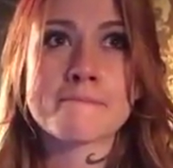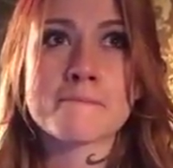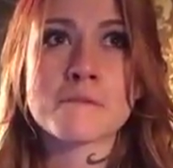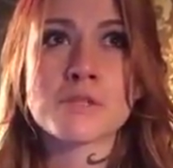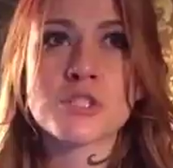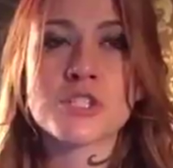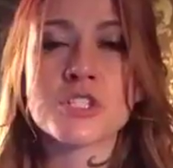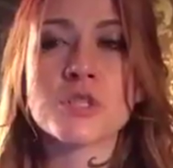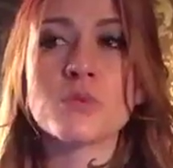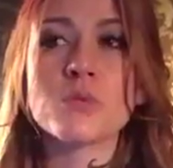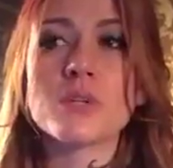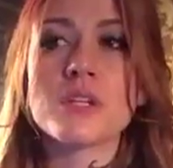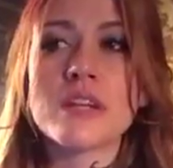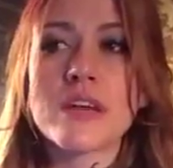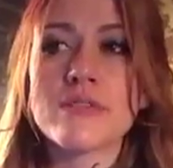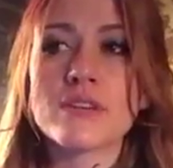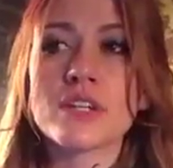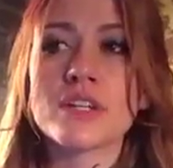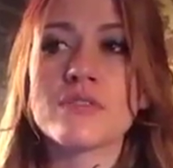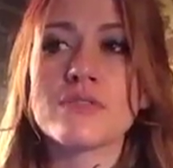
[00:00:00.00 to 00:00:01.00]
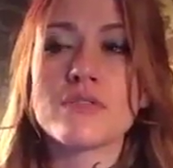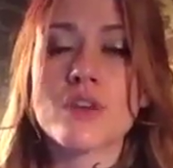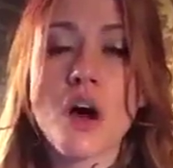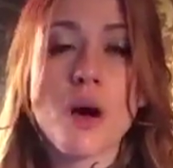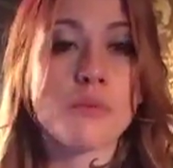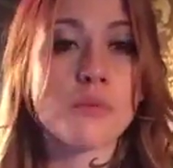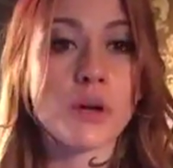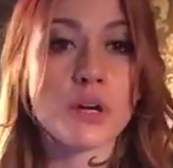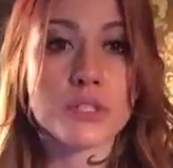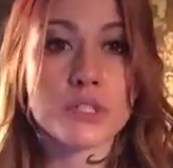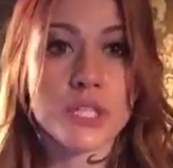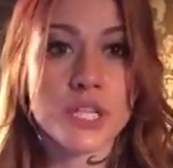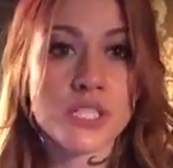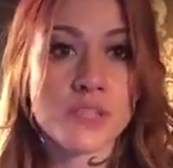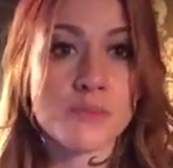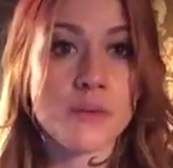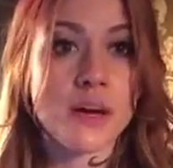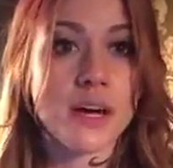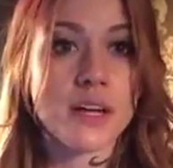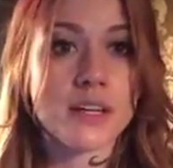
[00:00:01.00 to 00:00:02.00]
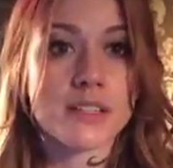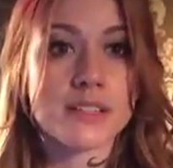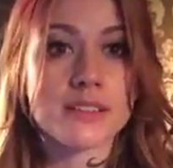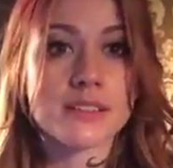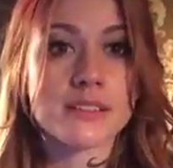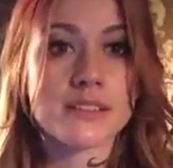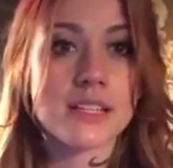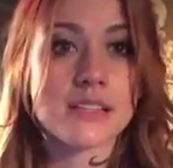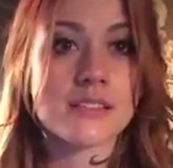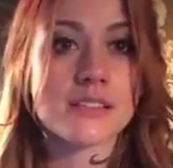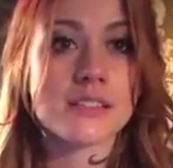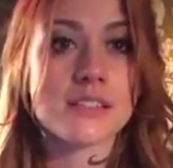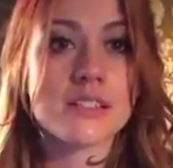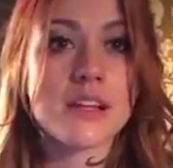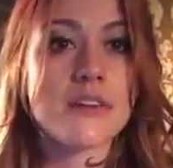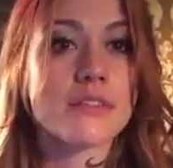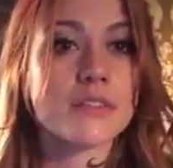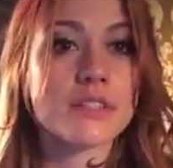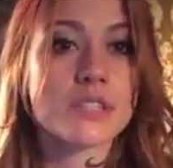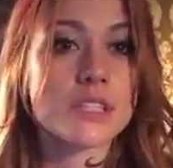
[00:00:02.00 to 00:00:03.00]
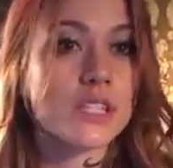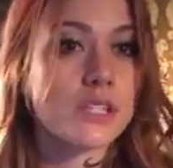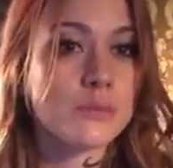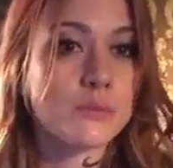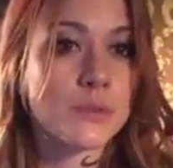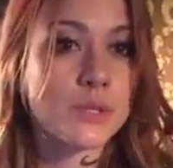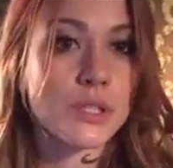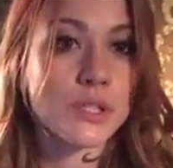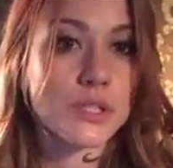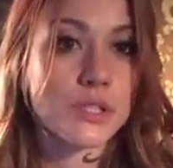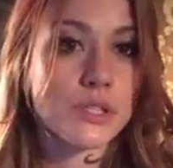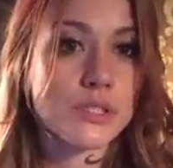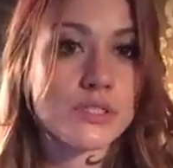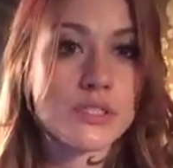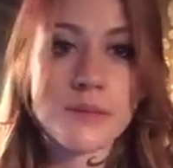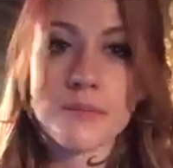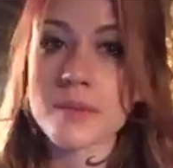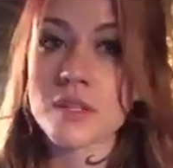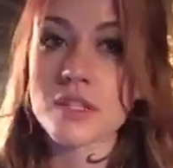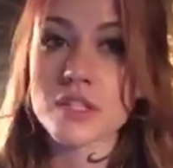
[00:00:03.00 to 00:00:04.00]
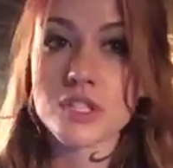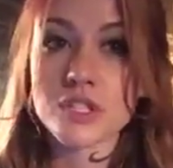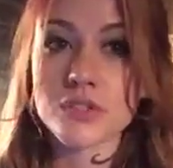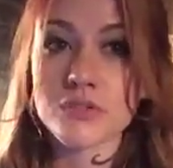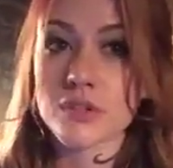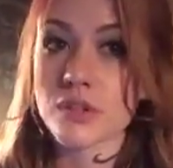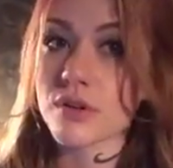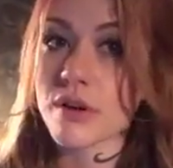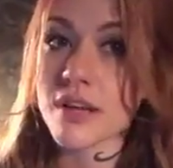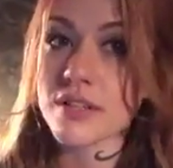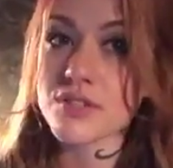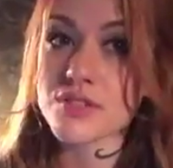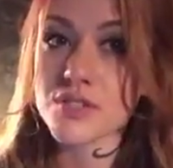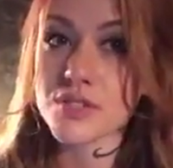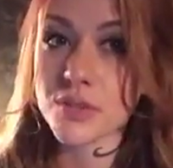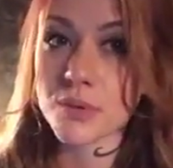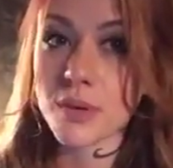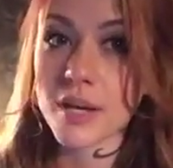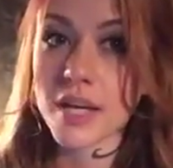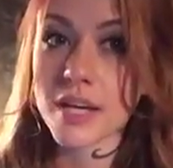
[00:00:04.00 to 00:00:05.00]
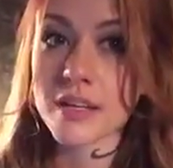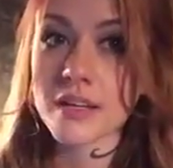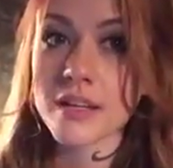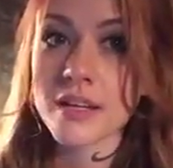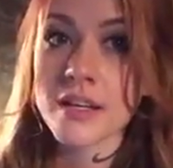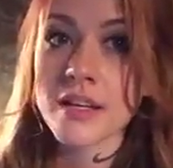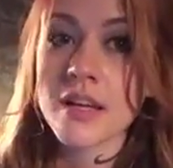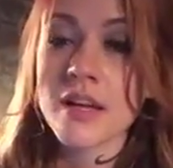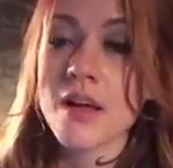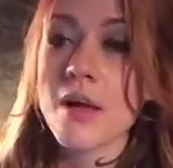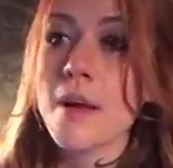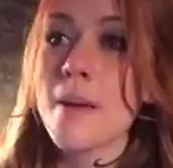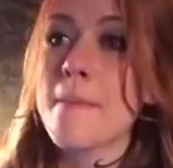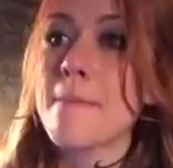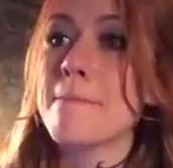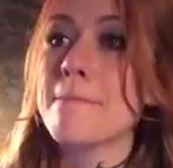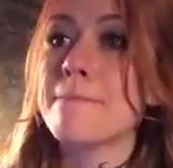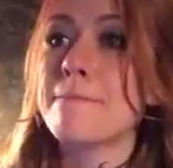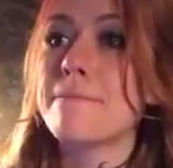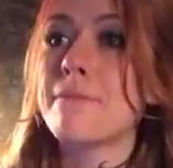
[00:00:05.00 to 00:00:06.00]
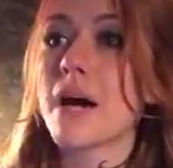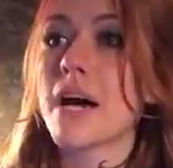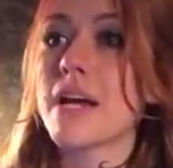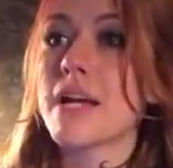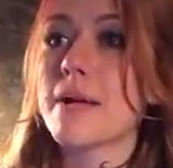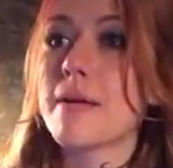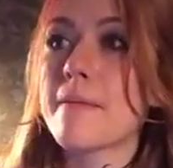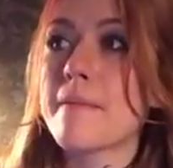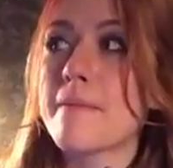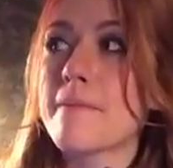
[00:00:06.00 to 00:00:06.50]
she would never have not brought Jace back. That's never going to be something that she regrets doing. But